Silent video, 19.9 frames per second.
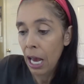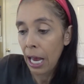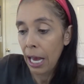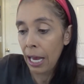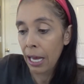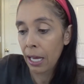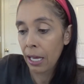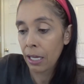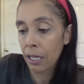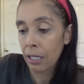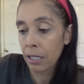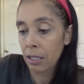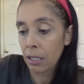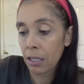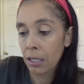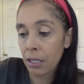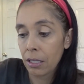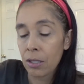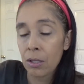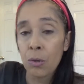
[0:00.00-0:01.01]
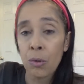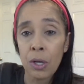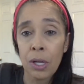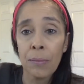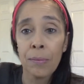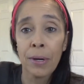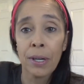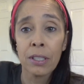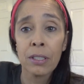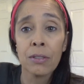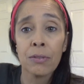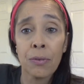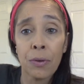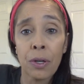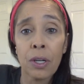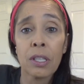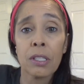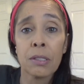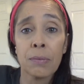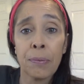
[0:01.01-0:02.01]
and 20 bucks
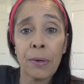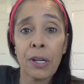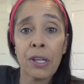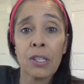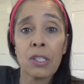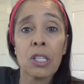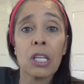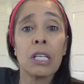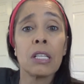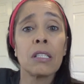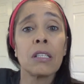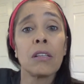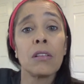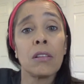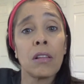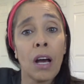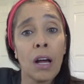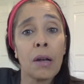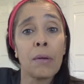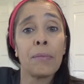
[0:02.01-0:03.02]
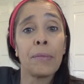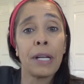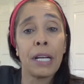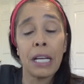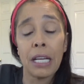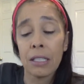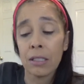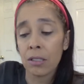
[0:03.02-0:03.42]
for a sponge is a lot of money.